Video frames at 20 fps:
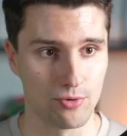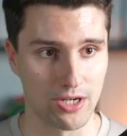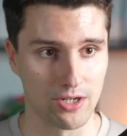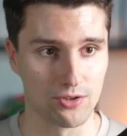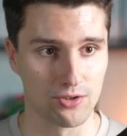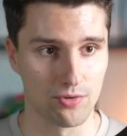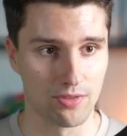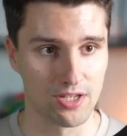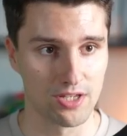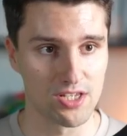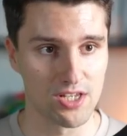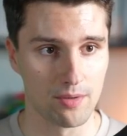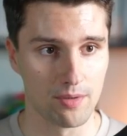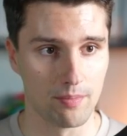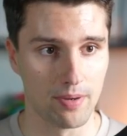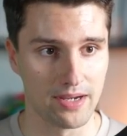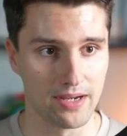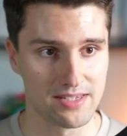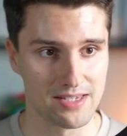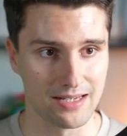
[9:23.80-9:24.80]
We can do this
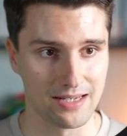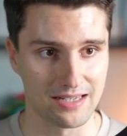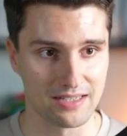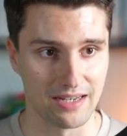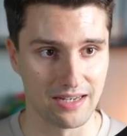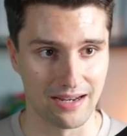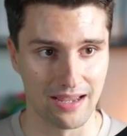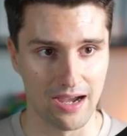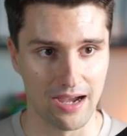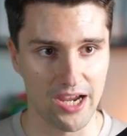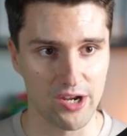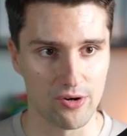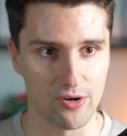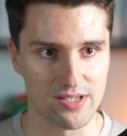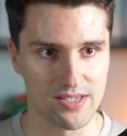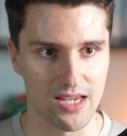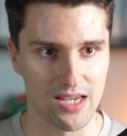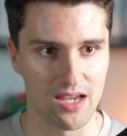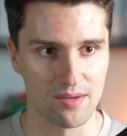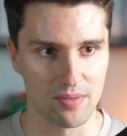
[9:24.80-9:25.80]
by selecting
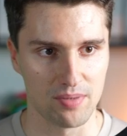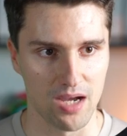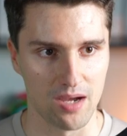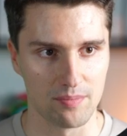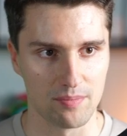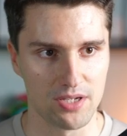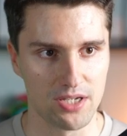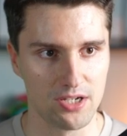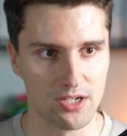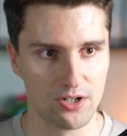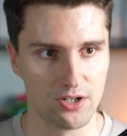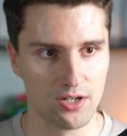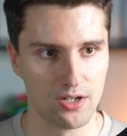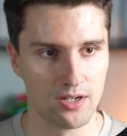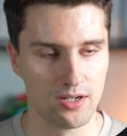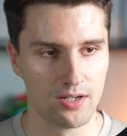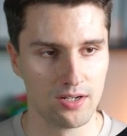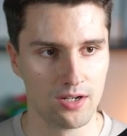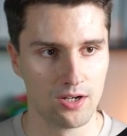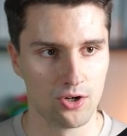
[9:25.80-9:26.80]
iOS app up here,
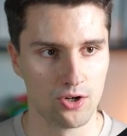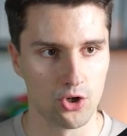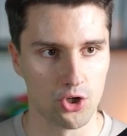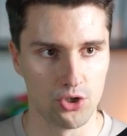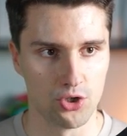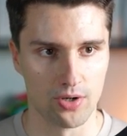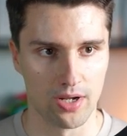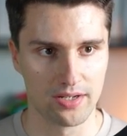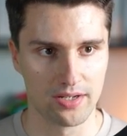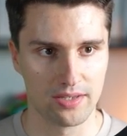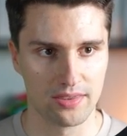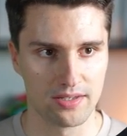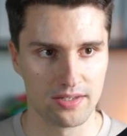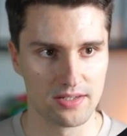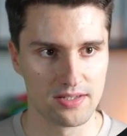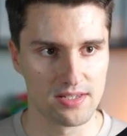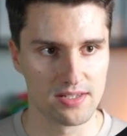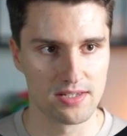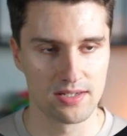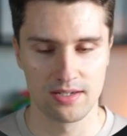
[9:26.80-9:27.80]
running
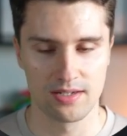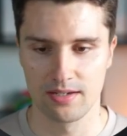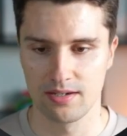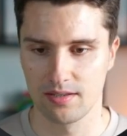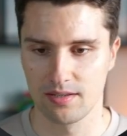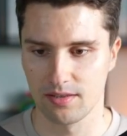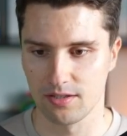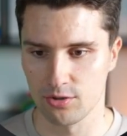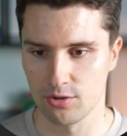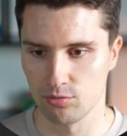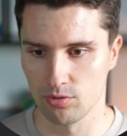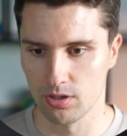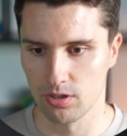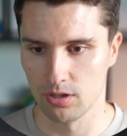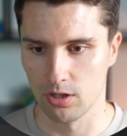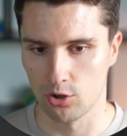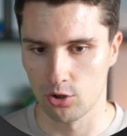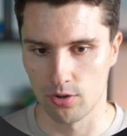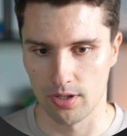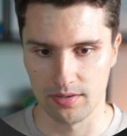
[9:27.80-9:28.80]
this. This
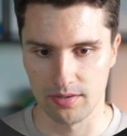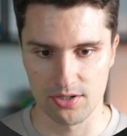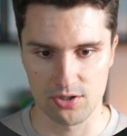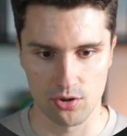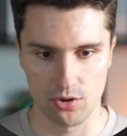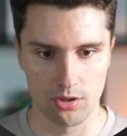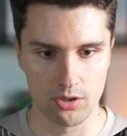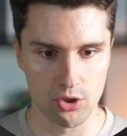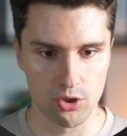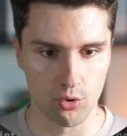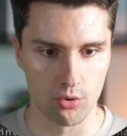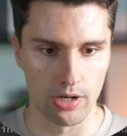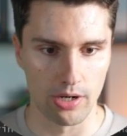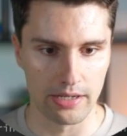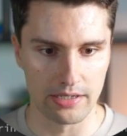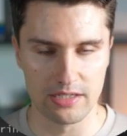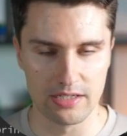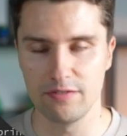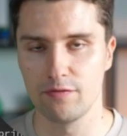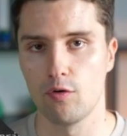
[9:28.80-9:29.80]
will run this on your
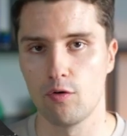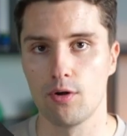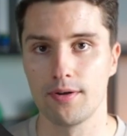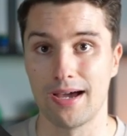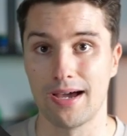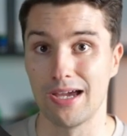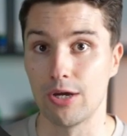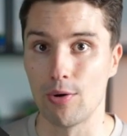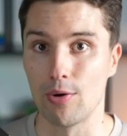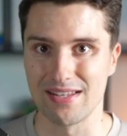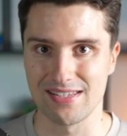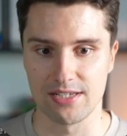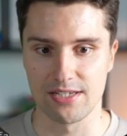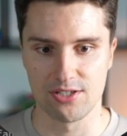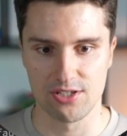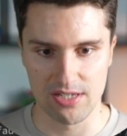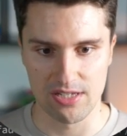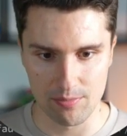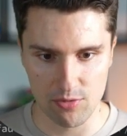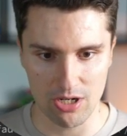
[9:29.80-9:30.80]
default iOS
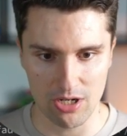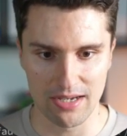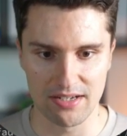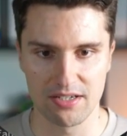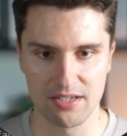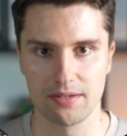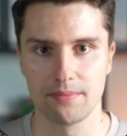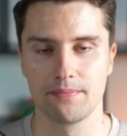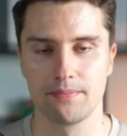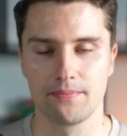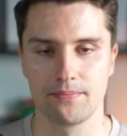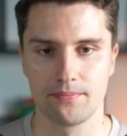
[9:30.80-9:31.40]
simulator.